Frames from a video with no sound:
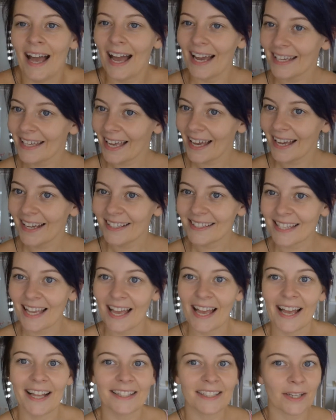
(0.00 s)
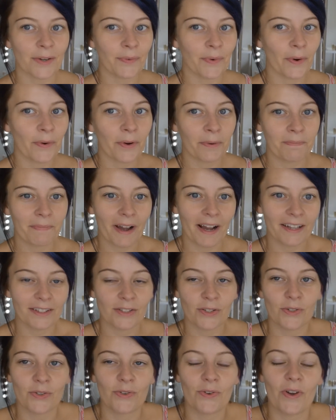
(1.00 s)
Hi guys, and welcome back
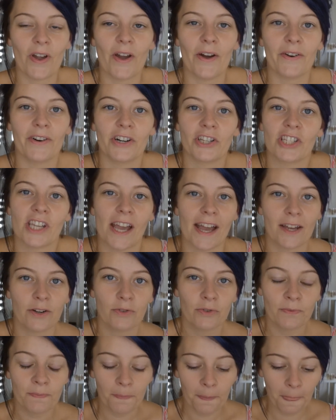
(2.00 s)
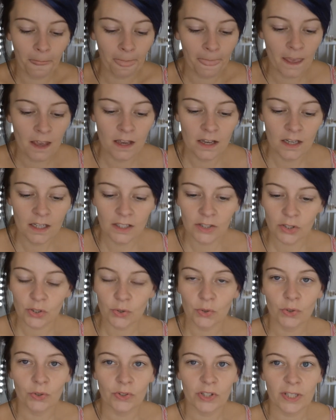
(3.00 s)
to our channel.
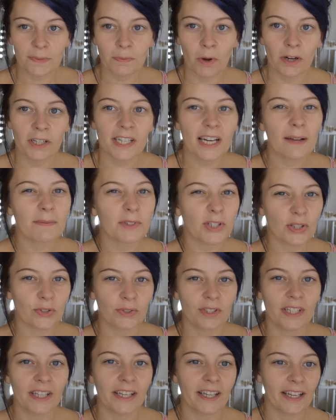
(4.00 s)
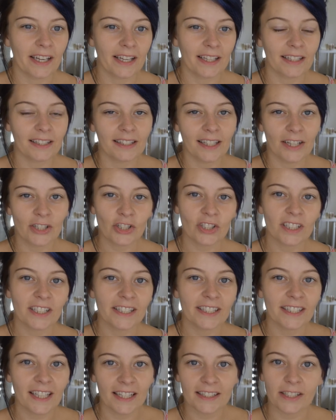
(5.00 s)
So this morning I'm just going to literally
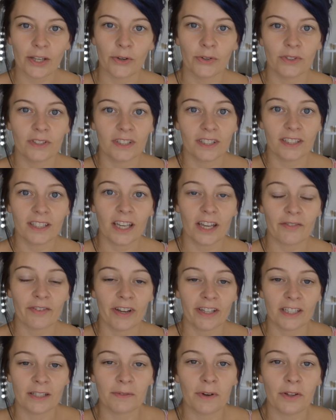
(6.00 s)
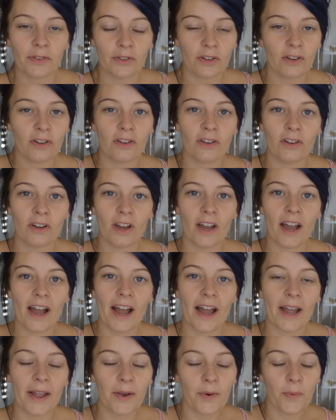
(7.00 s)
sit down and get ready with you.
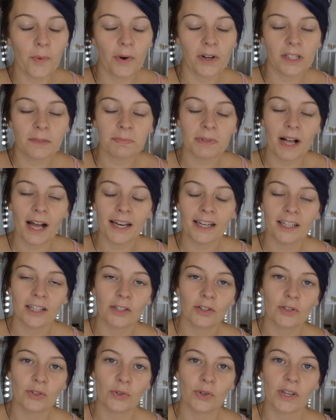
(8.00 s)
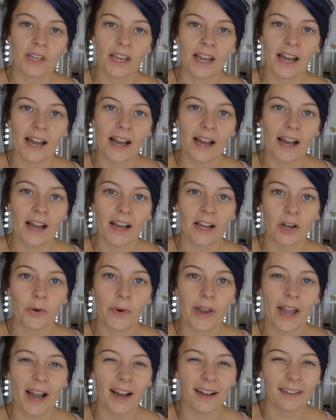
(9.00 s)
I was planning on doing
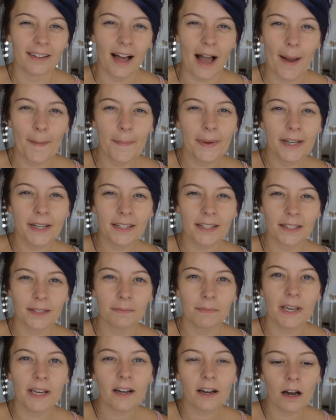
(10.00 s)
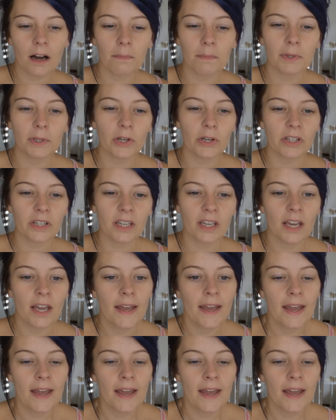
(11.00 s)
quite a glamorous makeup look,